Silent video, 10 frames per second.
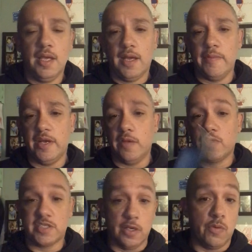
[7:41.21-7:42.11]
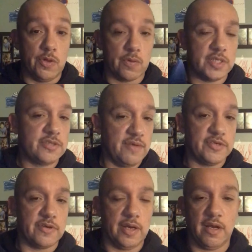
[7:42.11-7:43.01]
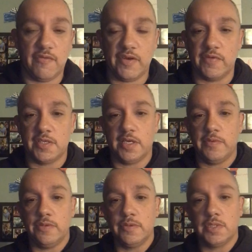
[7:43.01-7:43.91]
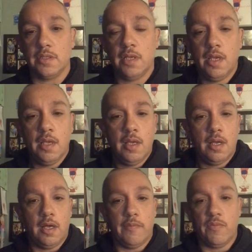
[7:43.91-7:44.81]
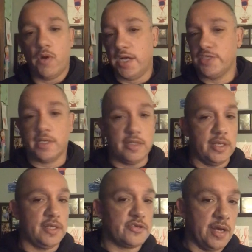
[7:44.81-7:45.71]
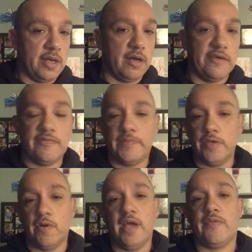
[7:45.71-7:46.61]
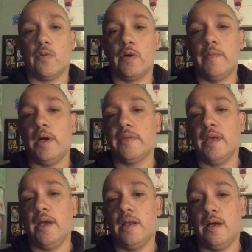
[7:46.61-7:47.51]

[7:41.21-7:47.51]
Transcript: I mean, it still will rust. You have to dry it off every time you use it. Wash it, clean it, dry it off, and you won't have to worry about that.